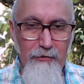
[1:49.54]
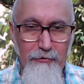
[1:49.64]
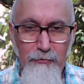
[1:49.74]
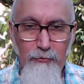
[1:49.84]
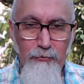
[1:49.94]

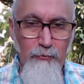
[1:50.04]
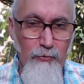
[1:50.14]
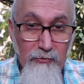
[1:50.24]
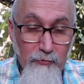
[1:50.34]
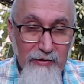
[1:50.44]
you
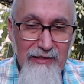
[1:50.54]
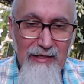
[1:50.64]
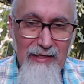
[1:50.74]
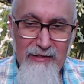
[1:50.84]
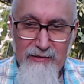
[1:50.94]
will
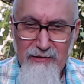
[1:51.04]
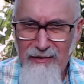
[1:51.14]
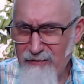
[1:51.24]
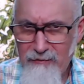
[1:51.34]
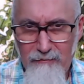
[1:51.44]
realize,
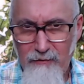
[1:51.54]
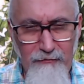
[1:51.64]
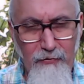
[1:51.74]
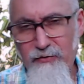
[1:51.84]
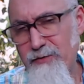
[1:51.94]
and
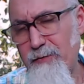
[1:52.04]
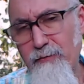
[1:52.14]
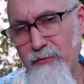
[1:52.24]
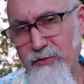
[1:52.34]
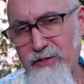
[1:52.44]
if you
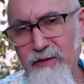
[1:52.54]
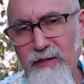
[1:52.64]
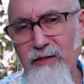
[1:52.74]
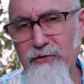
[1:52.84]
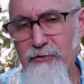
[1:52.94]
experiment with
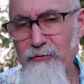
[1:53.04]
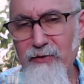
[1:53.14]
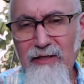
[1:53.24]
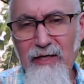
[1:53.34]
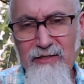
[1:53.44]
psychedelics, you
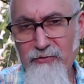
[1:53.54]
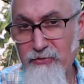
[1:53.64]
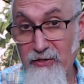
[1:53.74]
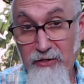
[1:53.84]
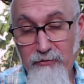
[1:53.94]
realize, or
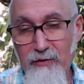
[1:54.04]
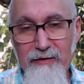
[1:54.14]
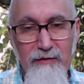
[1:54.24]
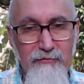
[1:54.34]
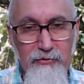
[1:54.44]

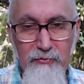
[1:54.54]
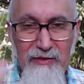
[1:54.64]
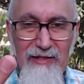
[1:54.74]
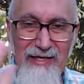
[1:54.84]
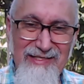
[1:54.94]
psychoactives, you
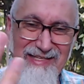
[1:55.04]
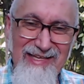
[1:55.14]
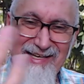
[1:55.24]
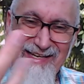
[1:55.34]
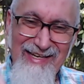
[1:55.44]
realize
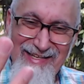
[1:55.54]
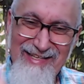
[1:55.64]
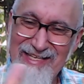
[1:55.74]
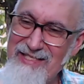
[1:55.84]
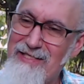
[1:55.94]
that
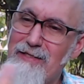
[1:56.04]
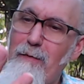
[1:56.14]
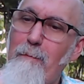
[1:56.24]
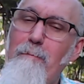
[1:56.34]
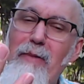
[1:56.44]
this
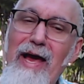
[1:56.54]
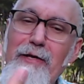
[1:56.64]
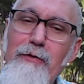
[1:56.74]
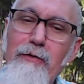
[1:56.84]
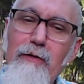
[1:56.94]

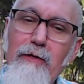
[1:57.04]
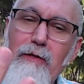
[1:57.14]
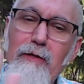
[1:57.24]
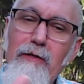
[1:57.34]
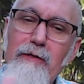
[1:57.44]
matter
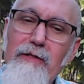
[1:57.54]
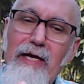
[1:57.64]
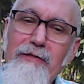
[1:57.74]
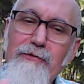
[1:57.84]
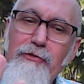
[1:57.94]

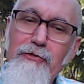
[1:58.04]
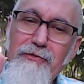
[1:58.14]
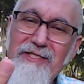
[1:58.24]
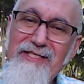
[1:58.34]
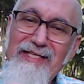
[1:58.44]
that you're
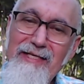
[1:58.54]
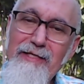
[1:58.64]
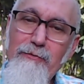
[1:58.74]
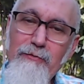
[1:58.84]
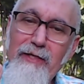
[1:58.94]

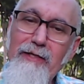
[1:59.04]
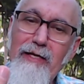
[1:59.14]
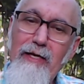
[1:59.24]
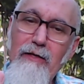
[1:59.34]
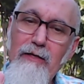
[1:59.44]
seeing right
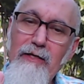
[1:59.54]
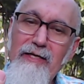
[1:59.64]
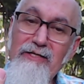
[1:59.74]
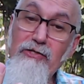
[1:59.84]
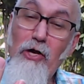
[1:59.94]
now is